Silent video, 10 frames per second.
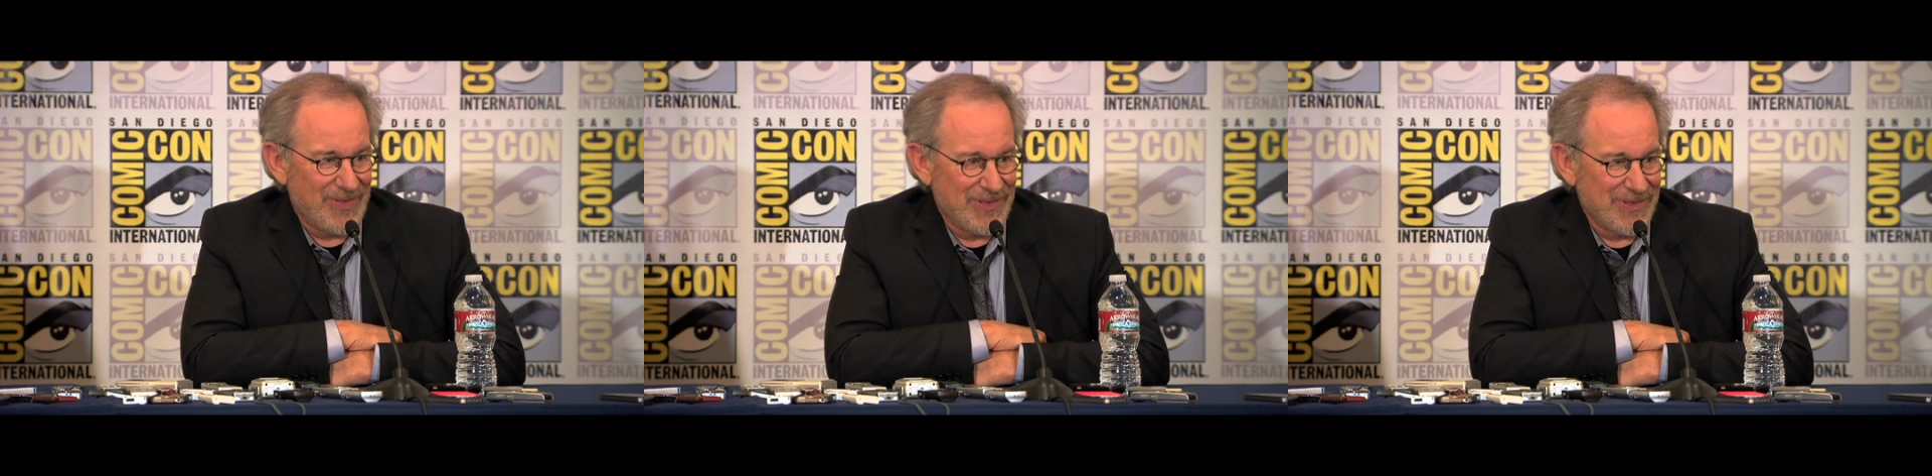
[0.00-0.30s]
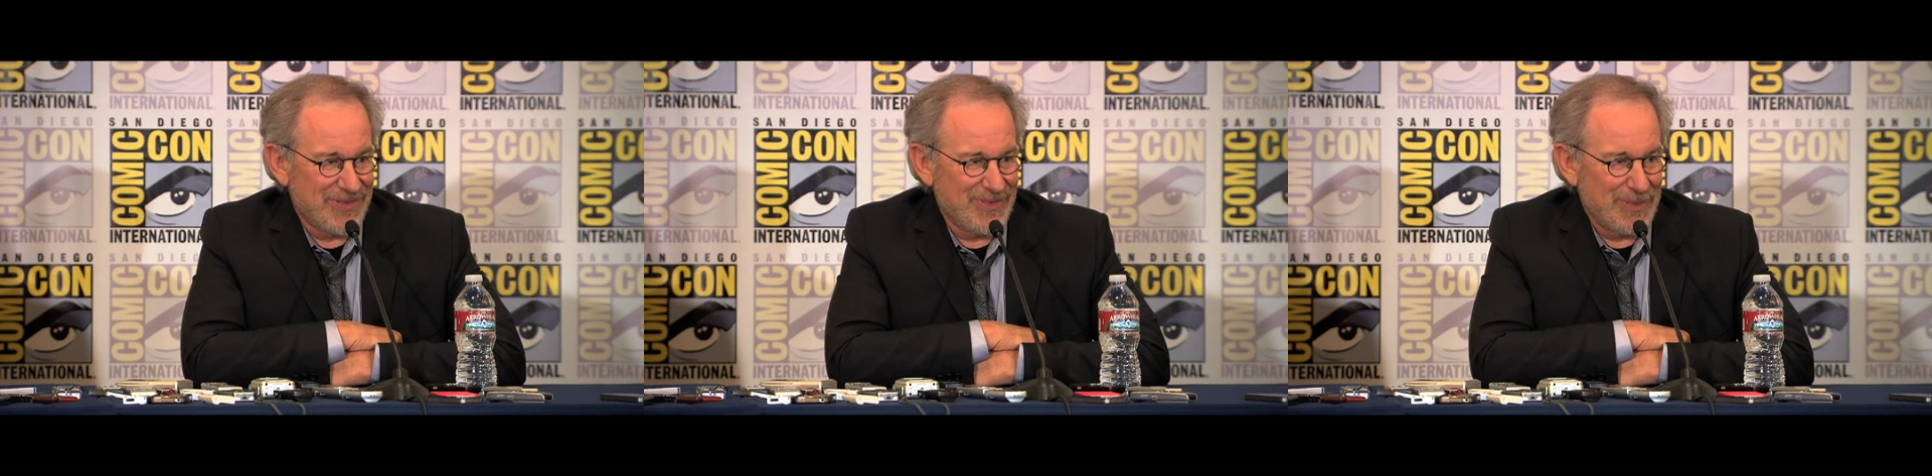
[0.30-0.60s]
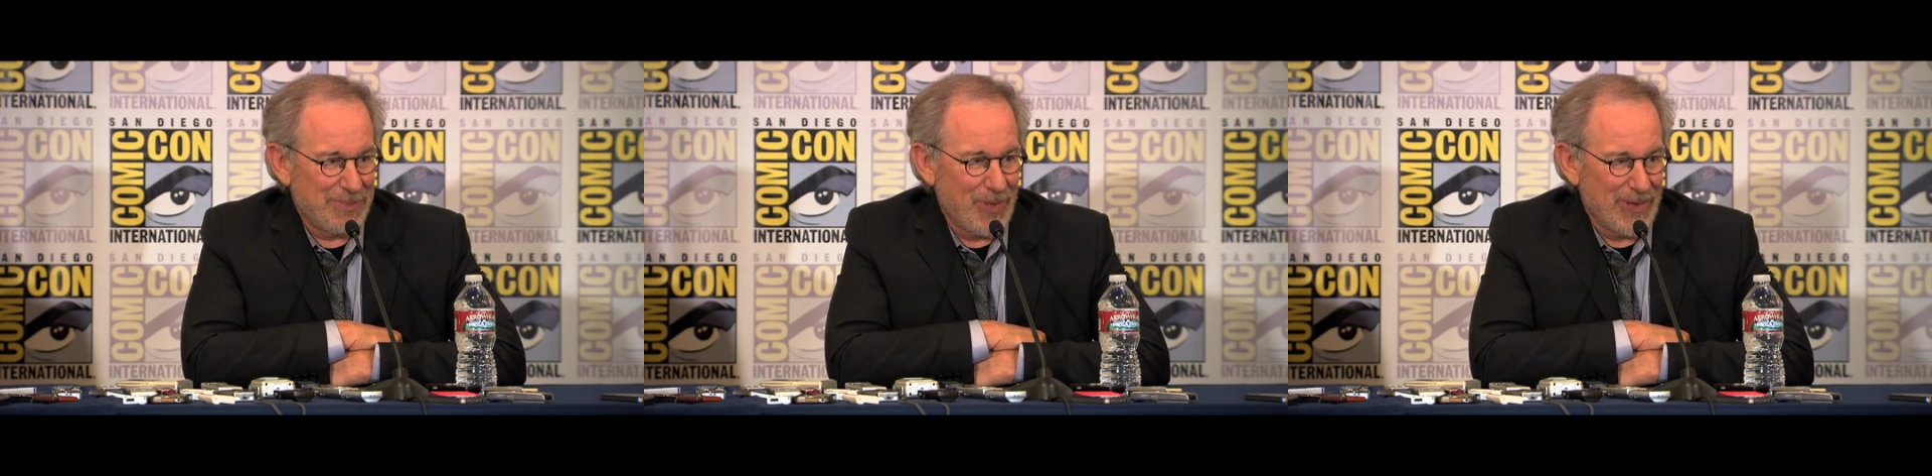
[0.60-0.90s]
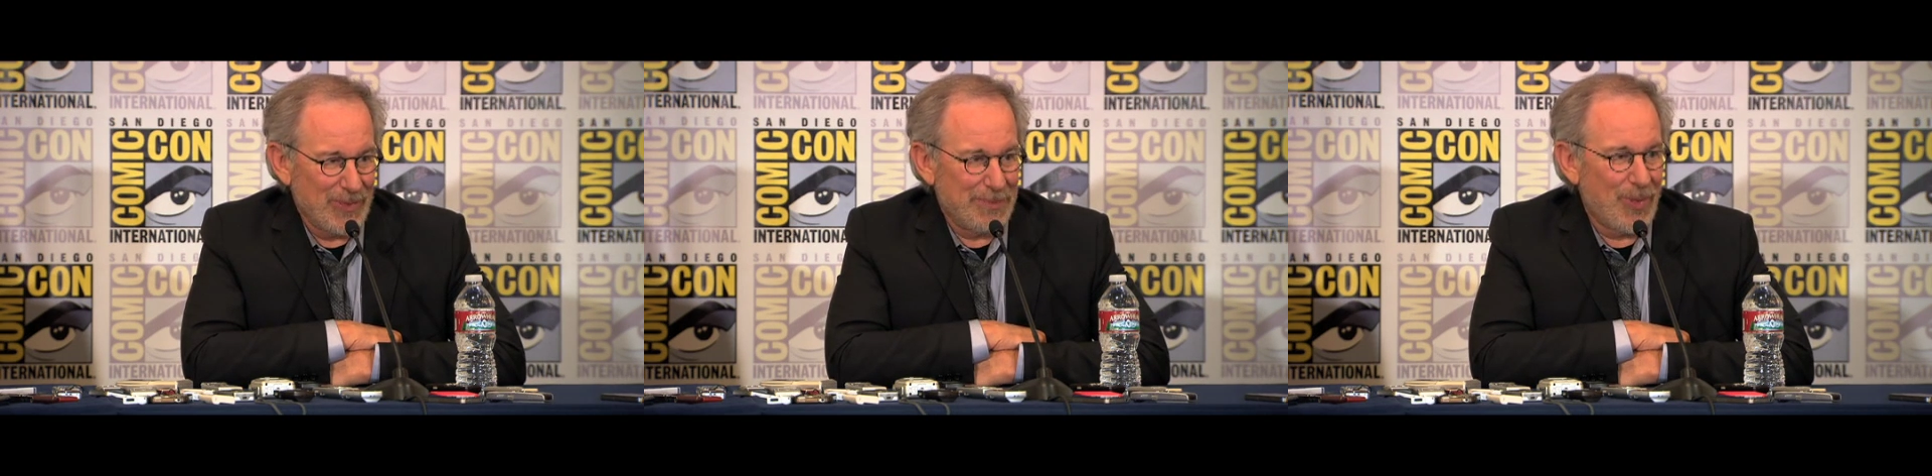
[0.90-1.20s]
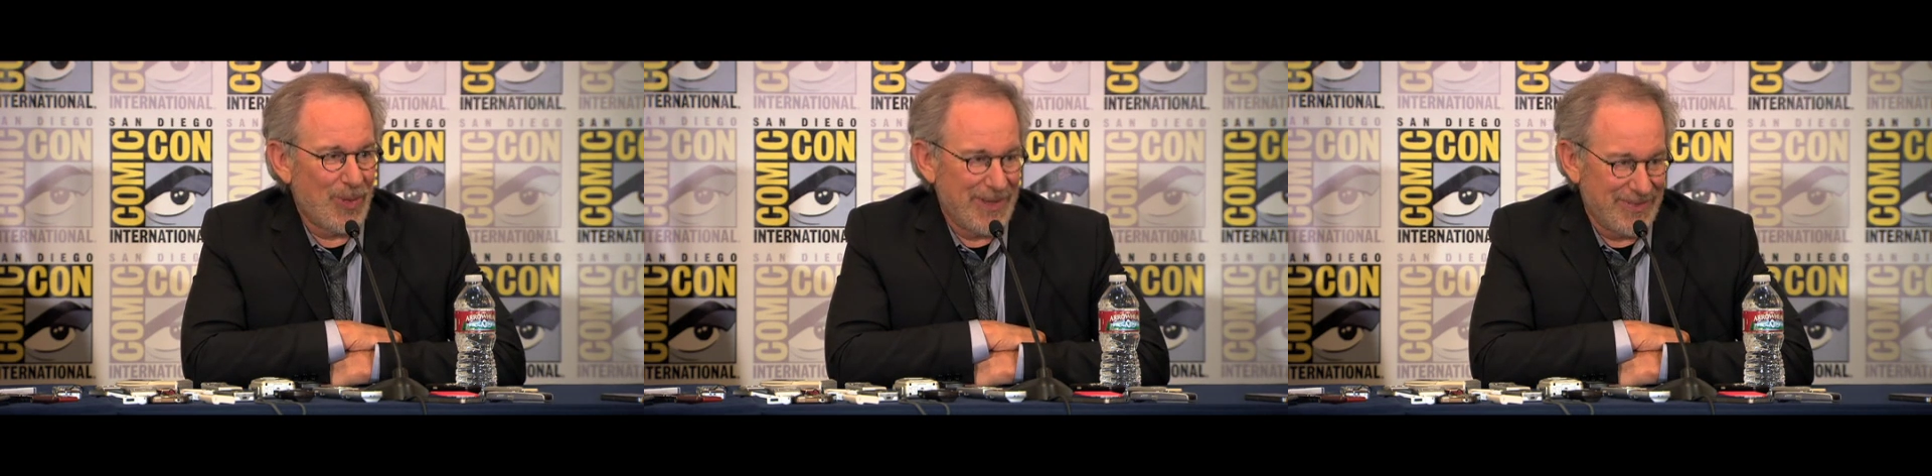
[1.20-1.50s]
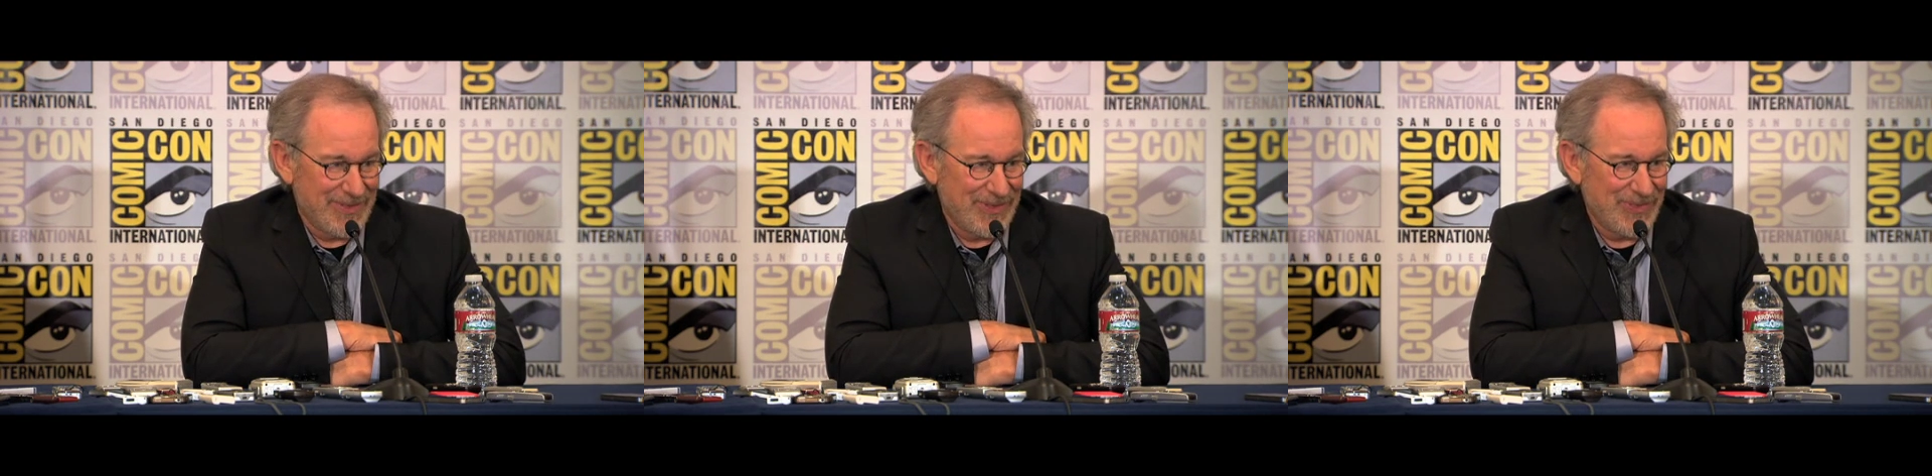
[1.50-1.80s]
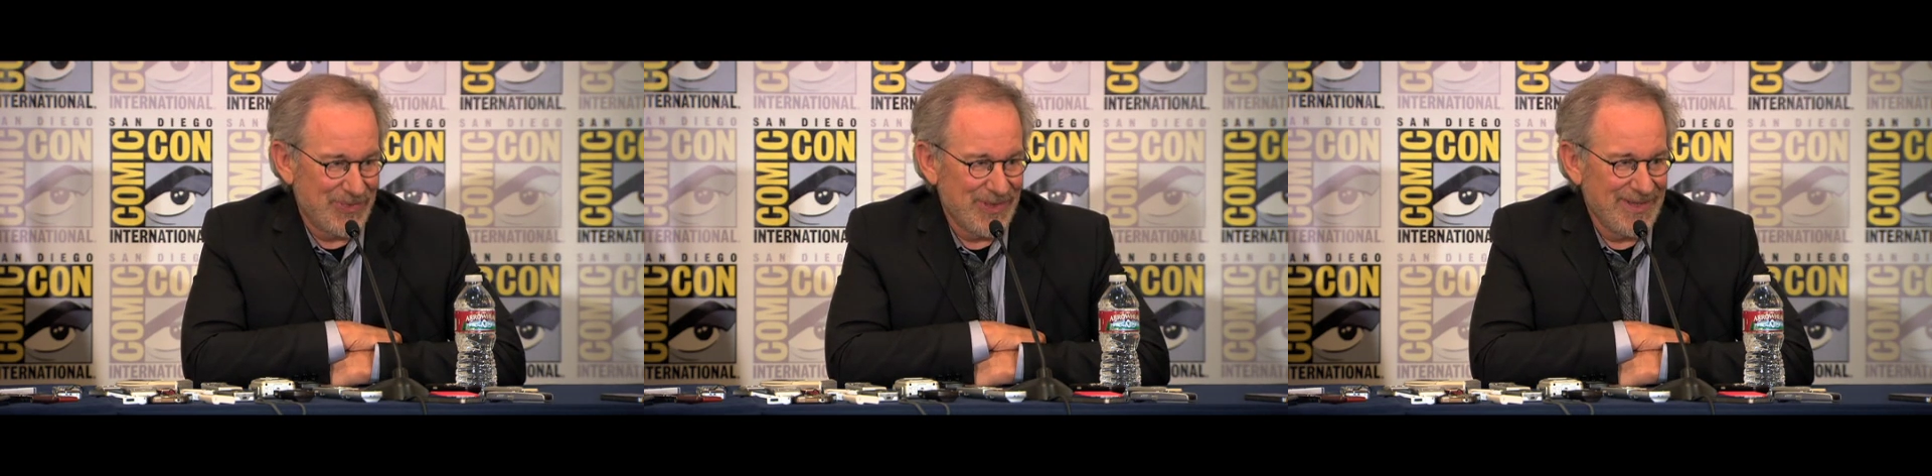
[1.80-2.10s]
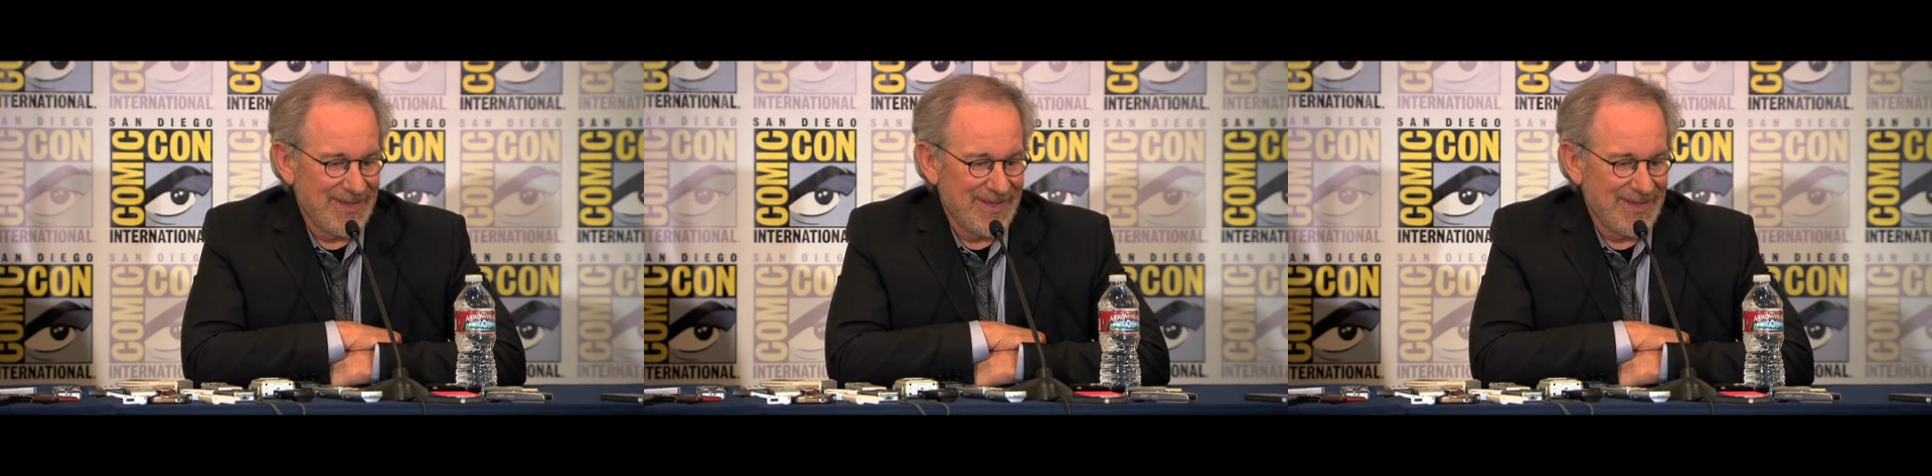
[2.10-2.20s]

than just a reporter reporting the news.